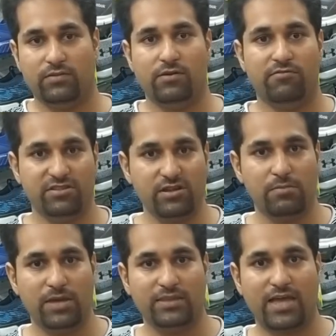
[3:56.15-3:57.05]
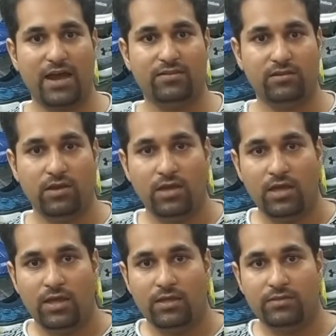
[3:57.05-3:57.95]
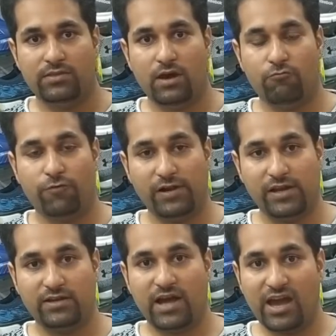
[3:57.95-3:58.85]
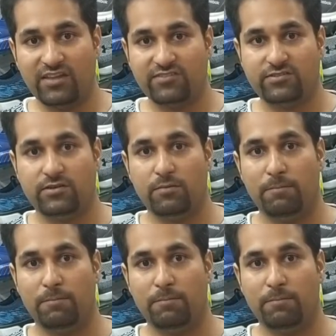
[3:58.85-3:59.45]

The reason being that the vulcanized